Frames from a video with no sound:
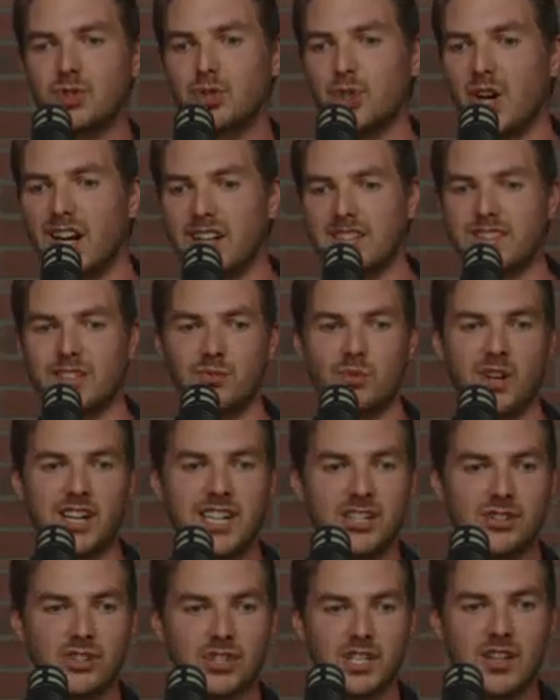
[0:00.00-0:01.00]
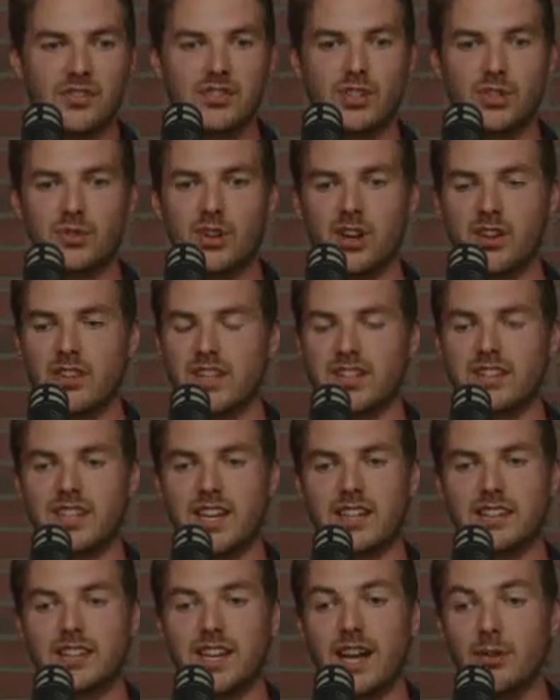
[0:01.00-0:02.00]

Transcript: trucks and running shifts and doing all these things.